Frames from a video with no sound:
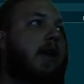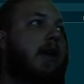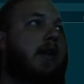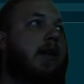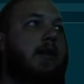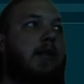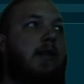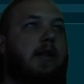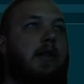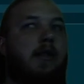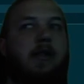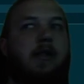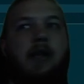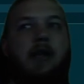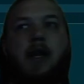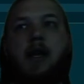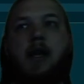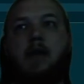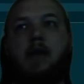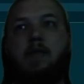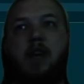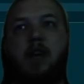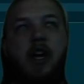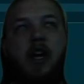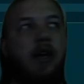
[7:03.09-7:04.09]
is the
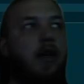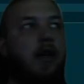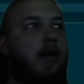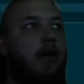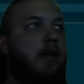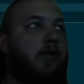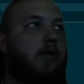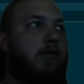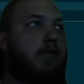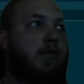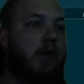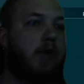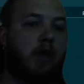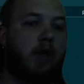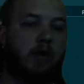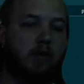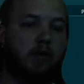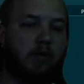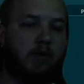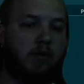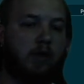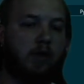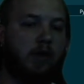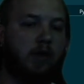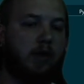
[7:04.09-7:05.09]
same as
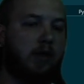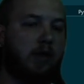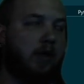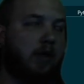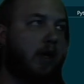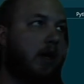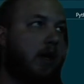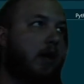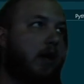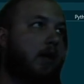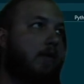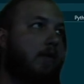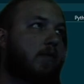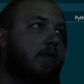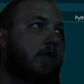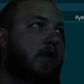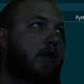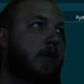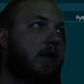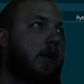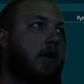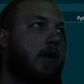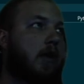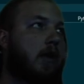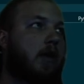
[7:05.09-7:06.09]
rows
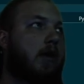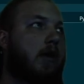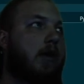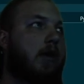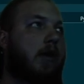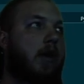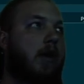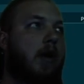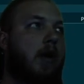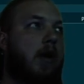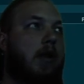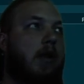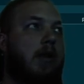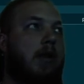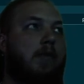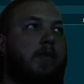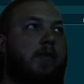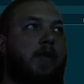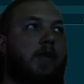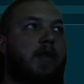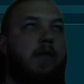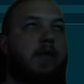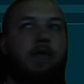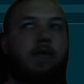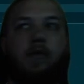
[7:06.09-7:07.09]
times
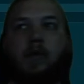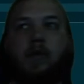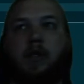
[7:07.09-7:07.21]
columns.